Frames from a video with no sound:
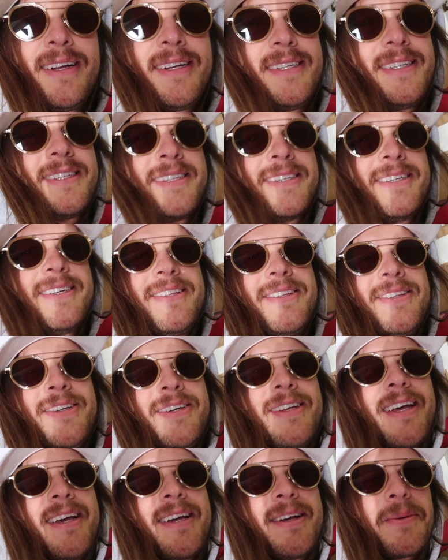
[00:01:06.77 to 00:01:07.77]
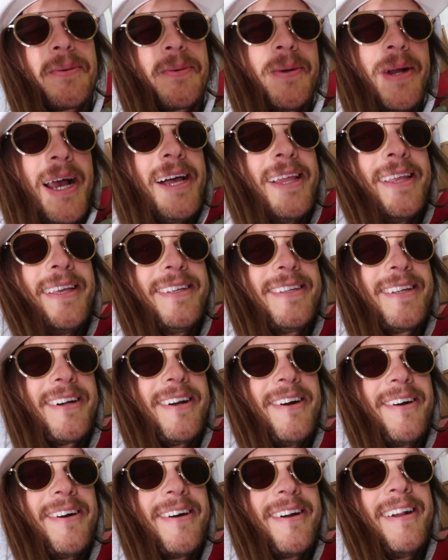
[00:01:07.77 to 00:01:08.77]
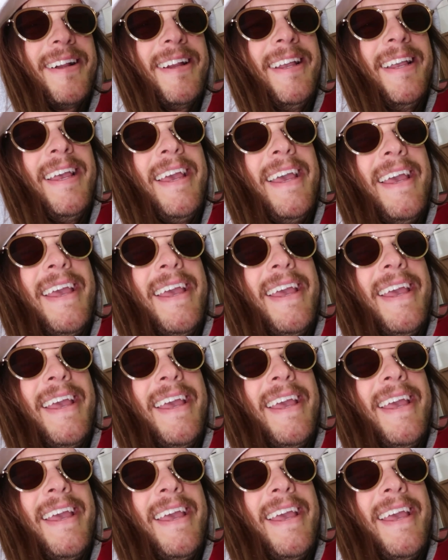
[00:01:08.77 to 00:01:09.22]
It's just gonna look like a rally car,